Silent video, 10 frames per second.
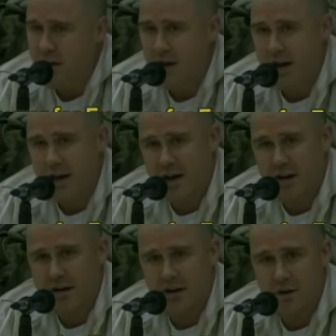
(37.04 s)

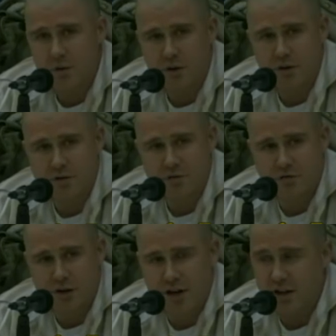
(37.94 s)
And it was,
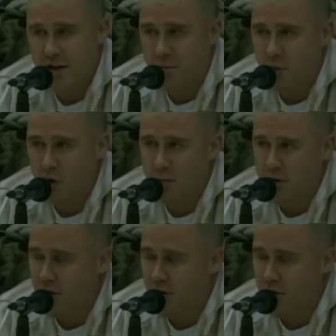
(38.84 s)
frankly, a moribund